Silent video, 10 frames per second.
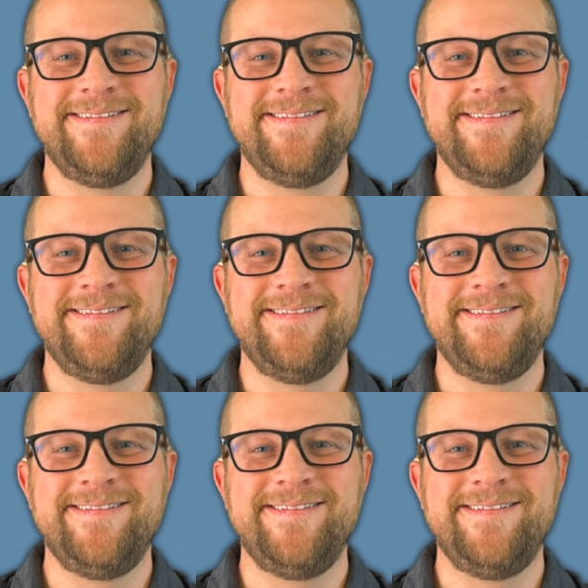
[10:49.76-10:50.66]

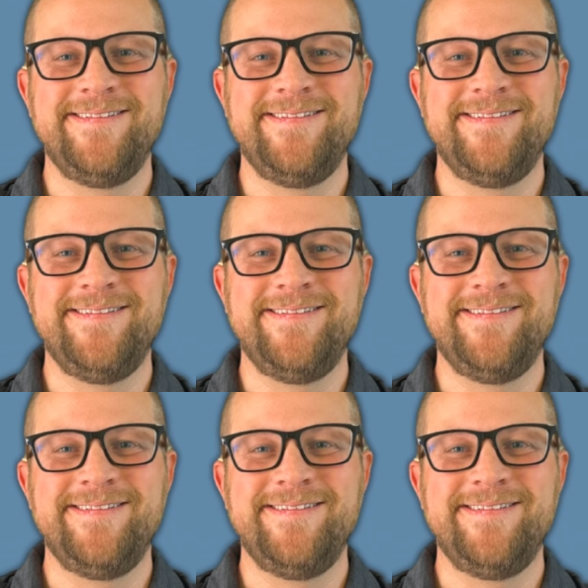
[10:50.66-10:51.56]

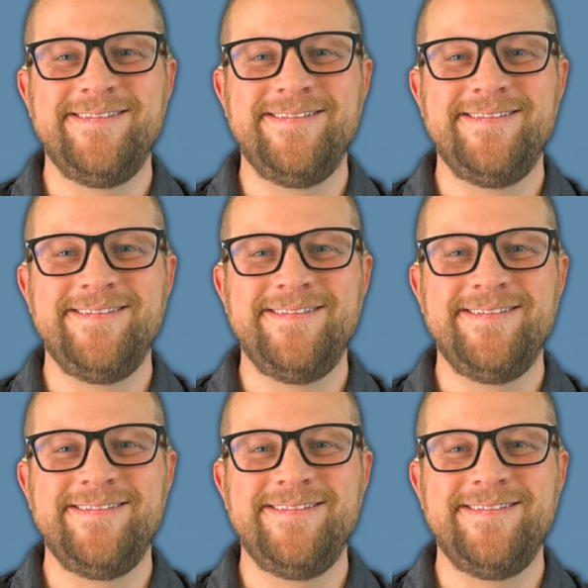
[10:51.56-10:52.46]

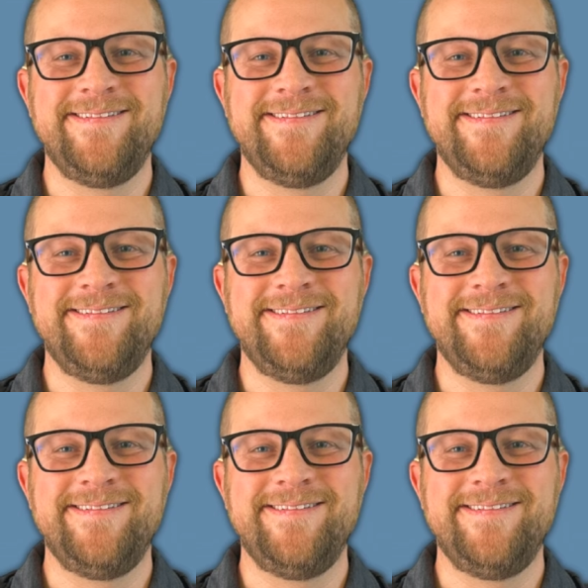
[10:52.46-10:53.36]

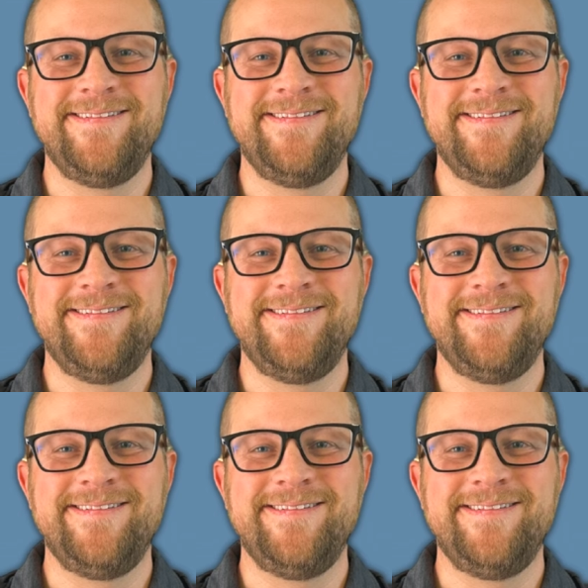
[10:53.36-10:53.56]
[no speech]